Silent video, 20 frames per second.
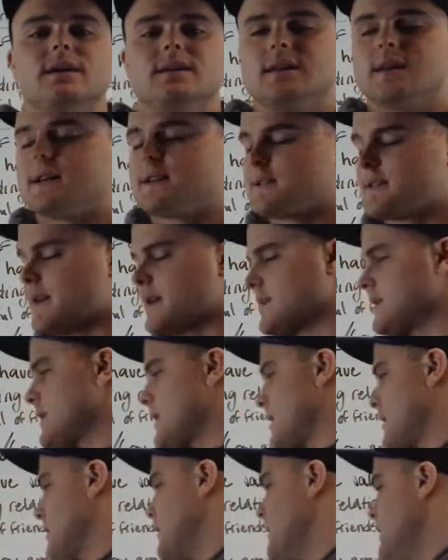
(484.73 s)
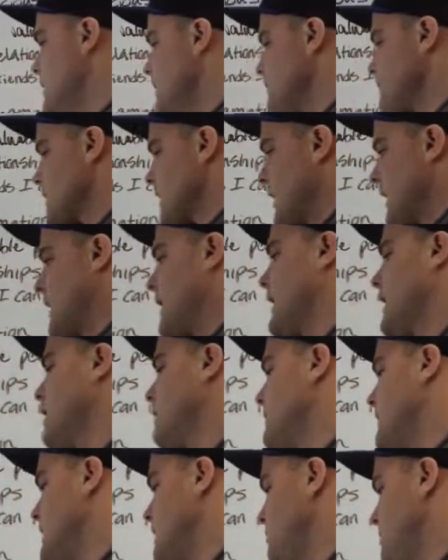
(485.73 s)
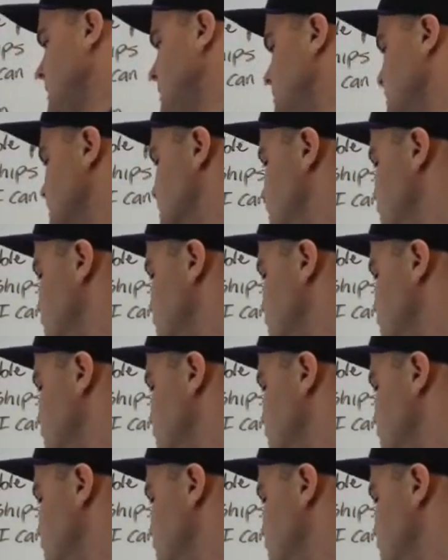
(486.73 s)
Things like that. How many people